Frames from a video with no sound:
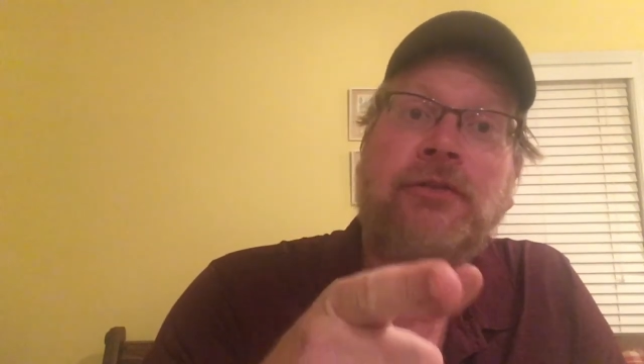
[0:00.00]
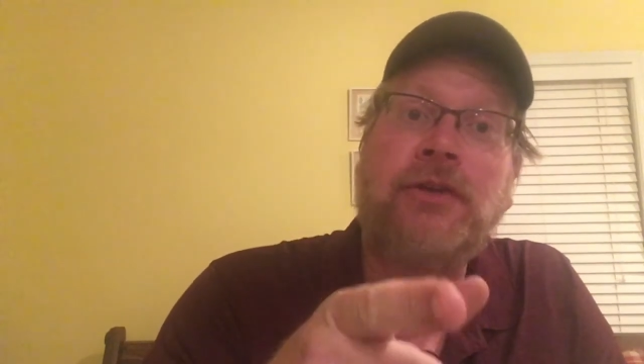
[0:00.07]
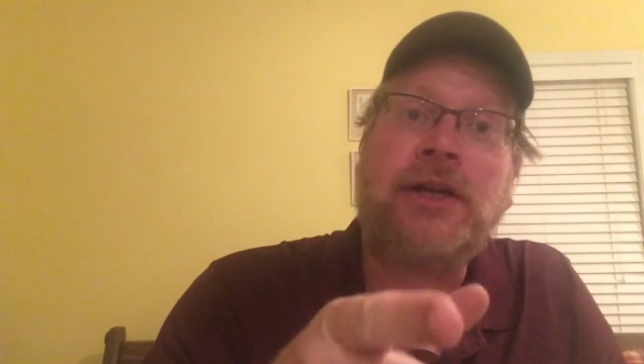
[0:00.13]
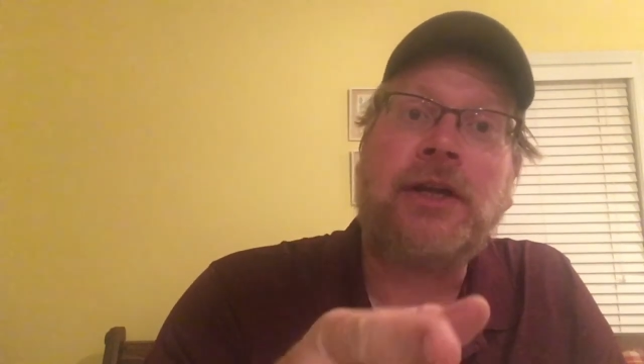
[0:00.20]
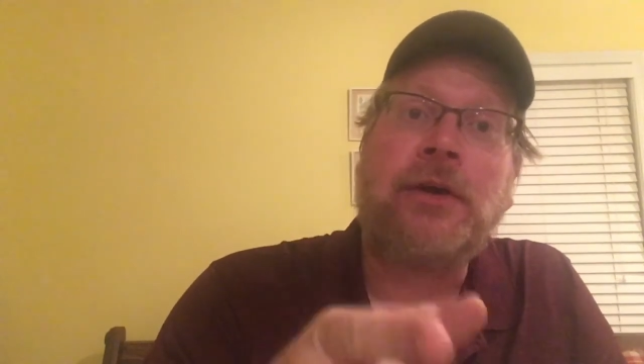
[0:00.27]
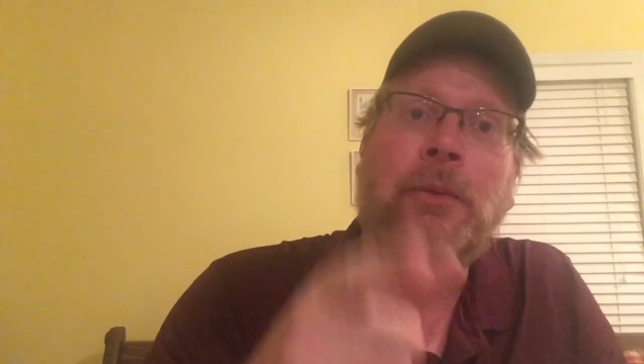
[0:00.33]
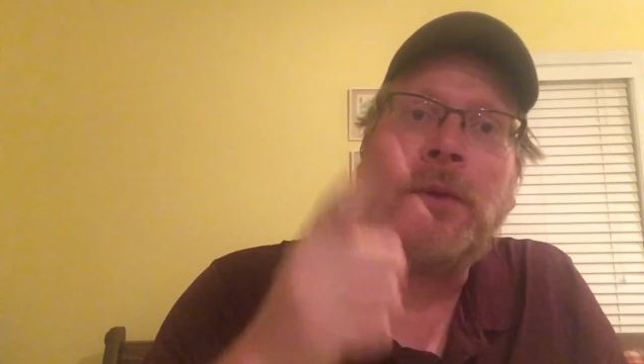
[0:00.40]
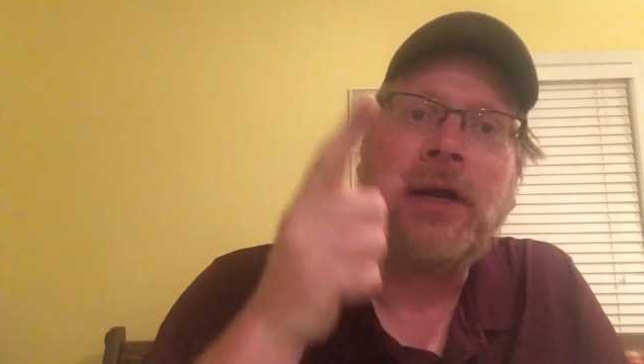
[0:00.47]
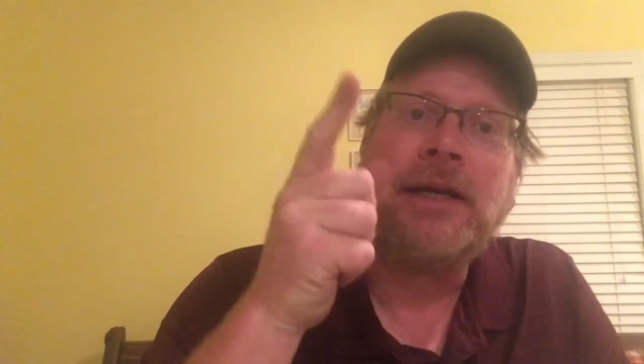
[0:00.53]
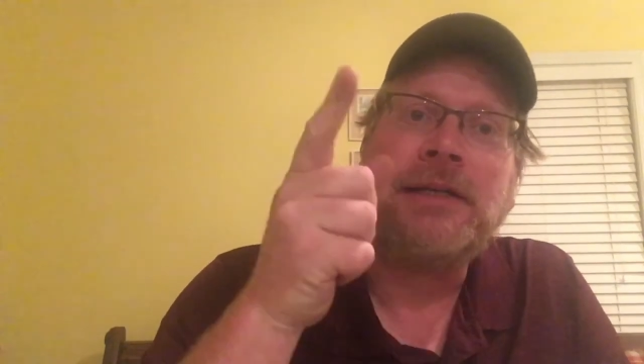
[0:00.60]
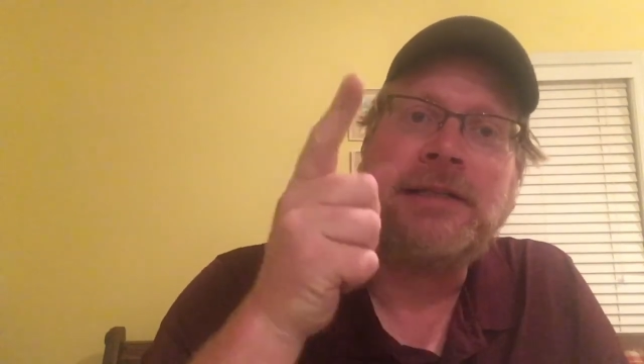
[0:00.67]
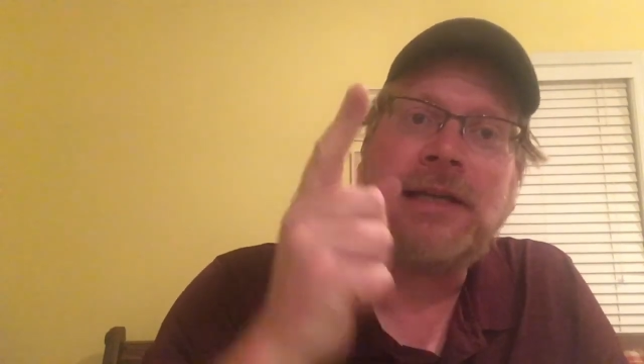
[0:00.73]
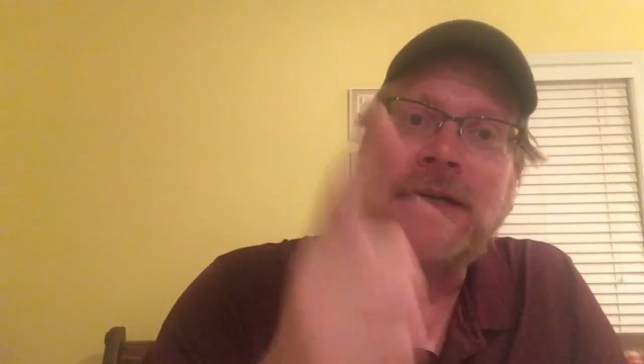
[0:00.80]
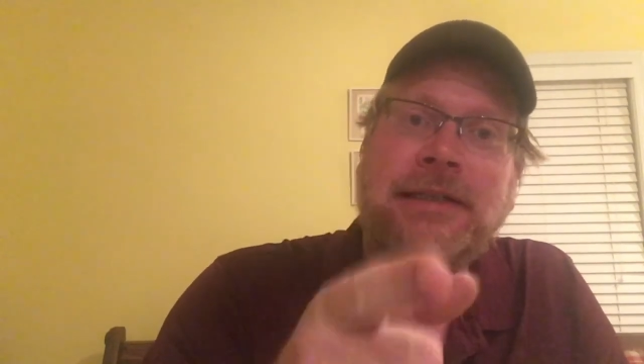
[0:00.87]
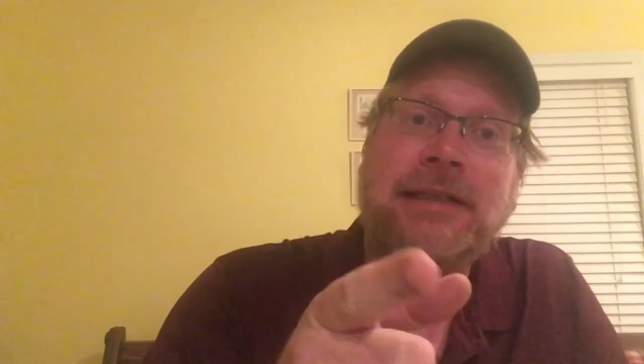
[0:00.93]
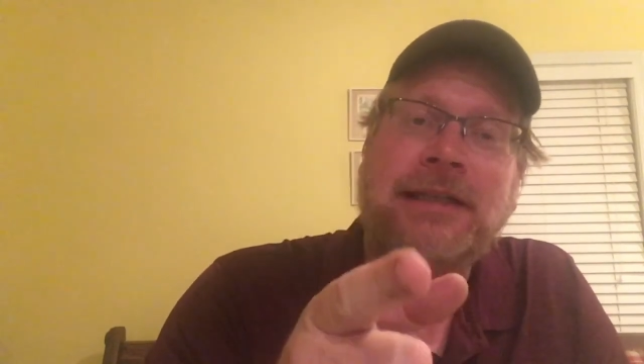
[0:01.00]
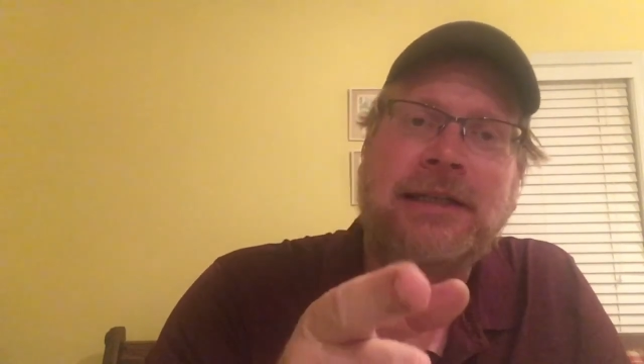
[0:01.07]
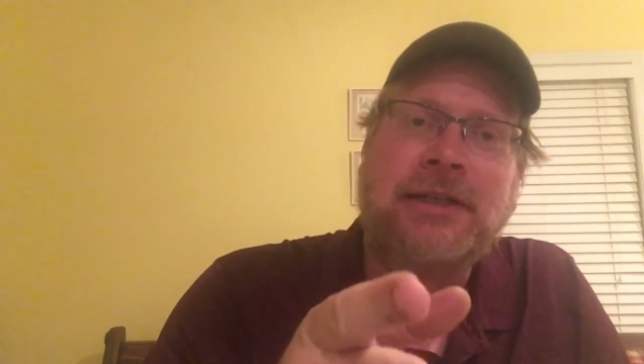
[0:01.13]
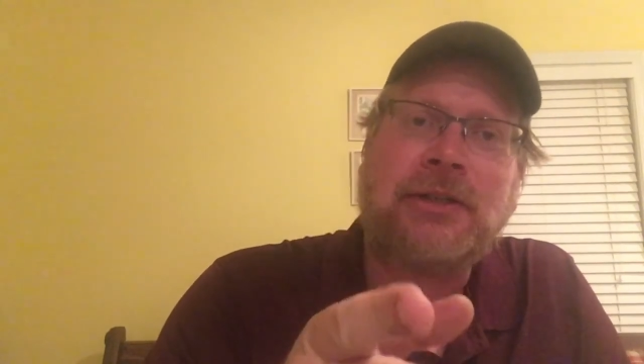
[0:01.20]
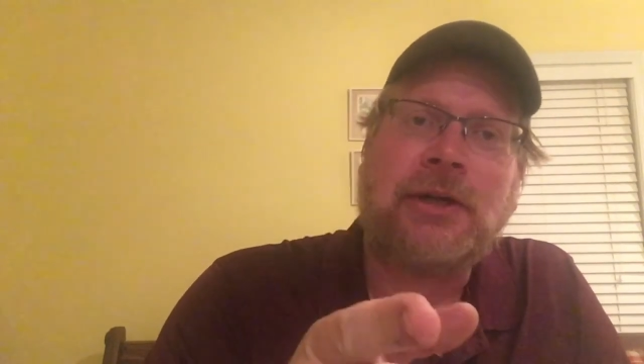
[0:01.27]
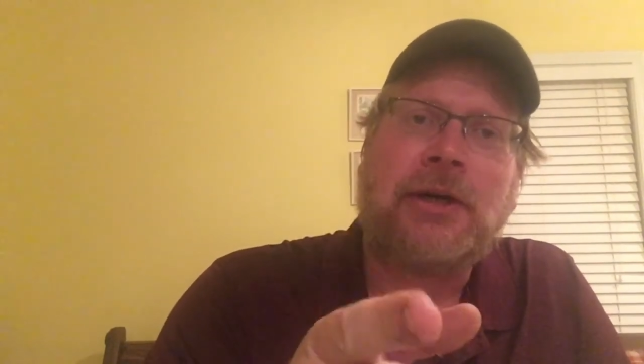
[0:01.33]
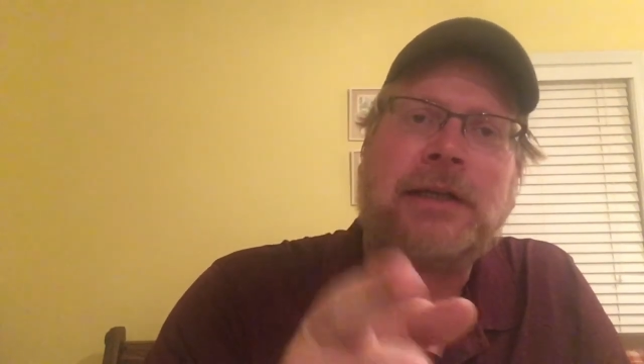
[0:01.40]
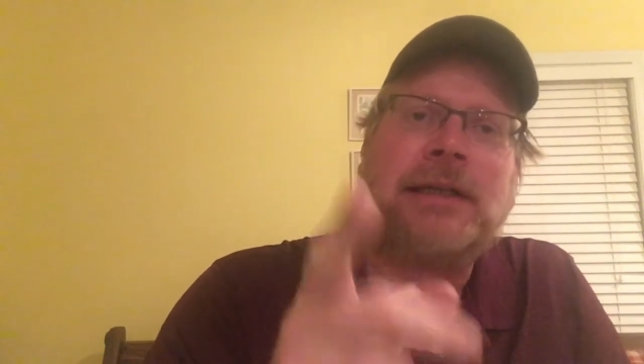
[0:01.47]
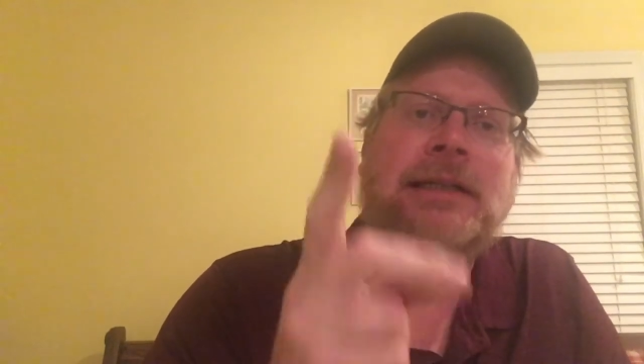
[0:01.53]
video where it doesn't get dark.